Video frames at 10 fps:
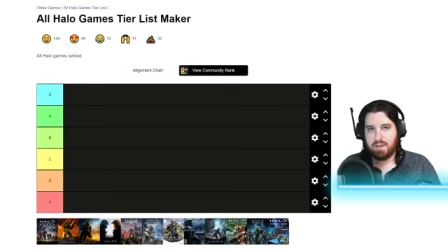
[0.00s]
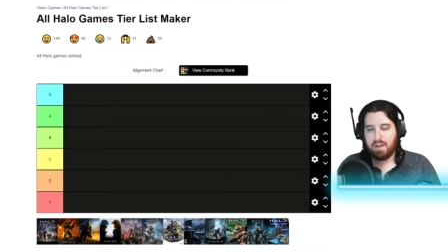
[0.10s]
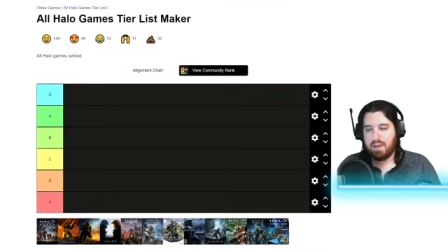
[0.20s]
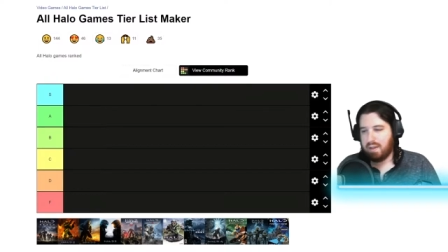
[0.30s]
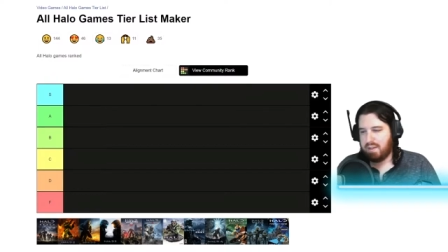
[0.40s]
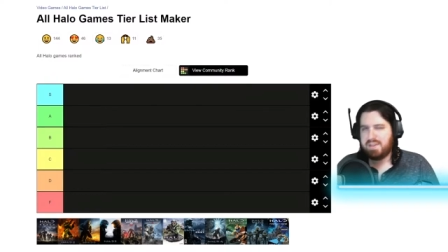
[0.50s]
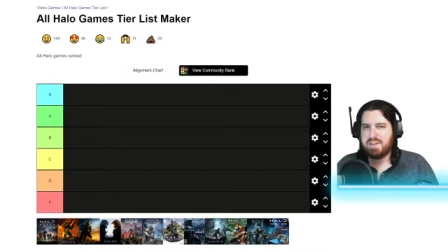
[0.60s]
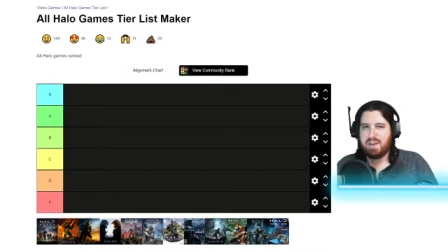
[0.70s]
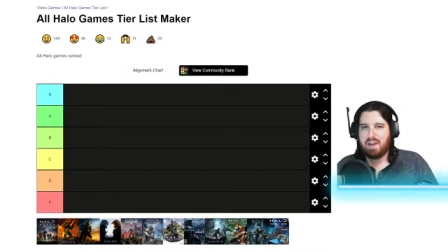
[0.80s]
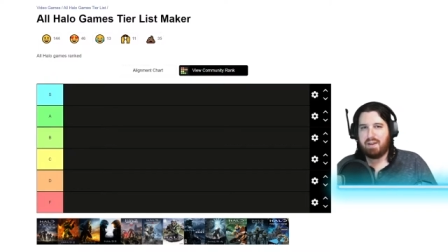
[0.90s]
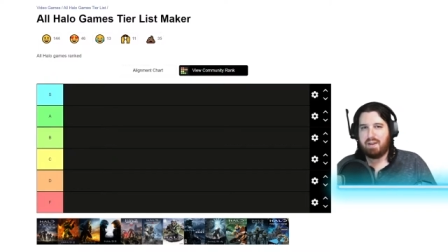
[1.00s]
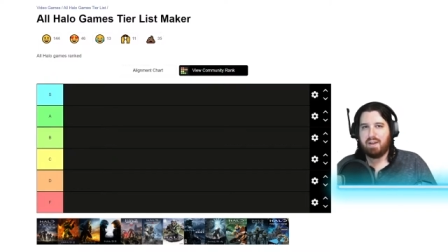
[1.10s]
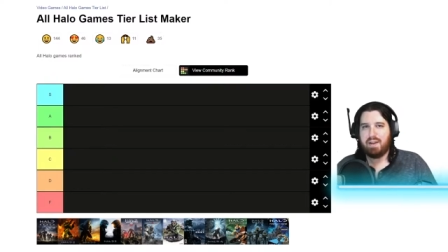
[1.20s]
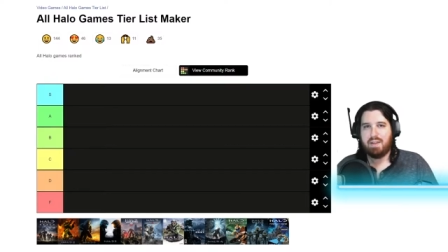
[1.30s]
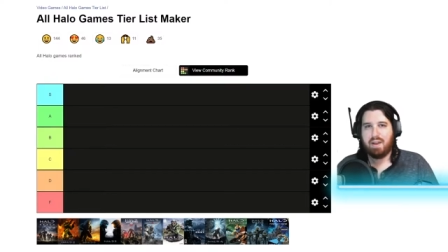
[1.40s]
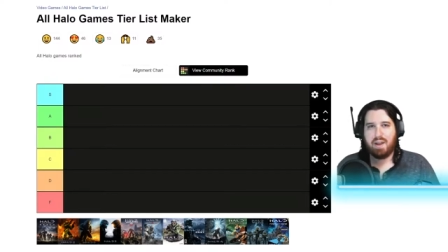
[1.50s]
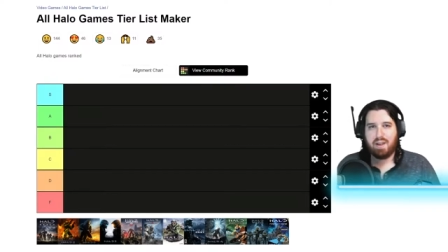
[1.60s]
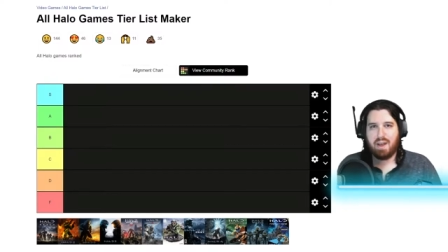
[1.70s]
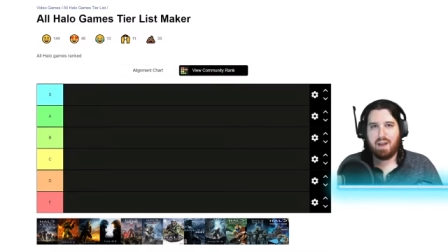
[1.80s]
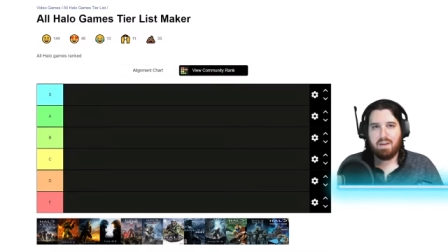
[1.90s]
Now, this is an idea that I
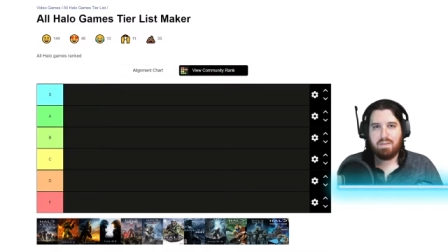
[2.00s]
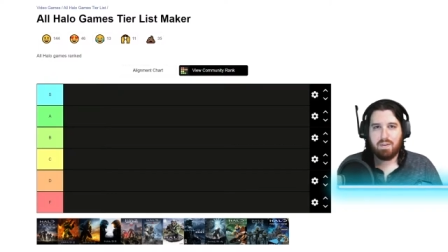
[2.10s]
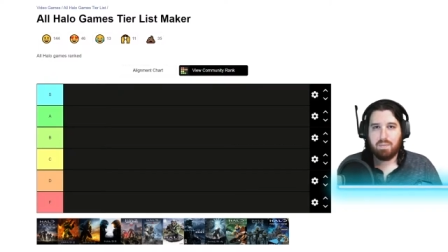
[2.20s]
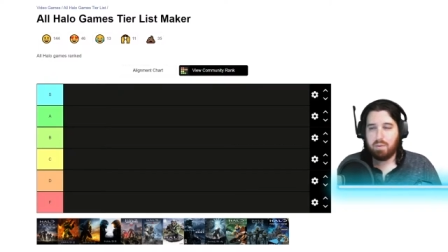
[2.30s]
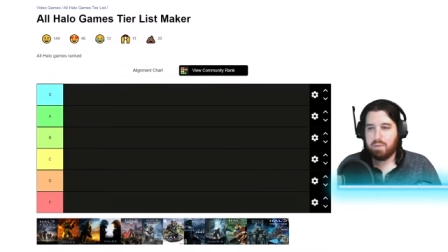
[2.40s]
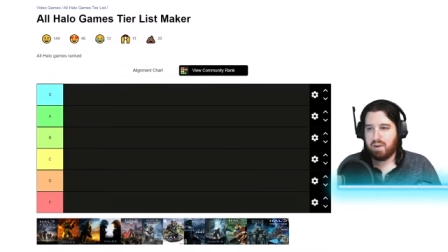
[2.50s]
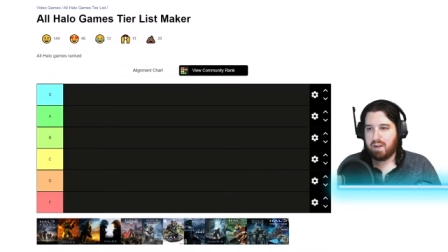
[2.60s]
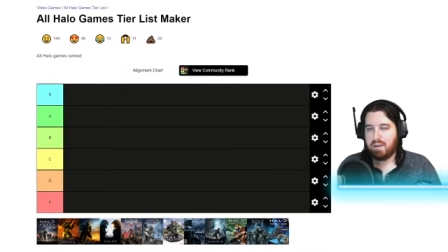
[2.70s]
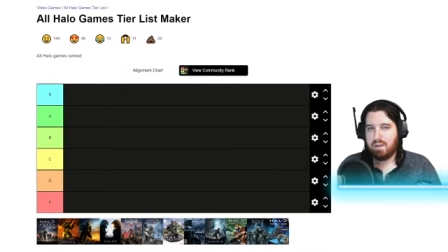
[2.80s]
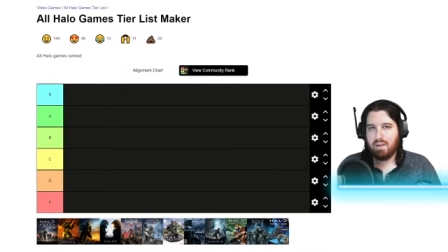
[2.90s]
got from Ubernick,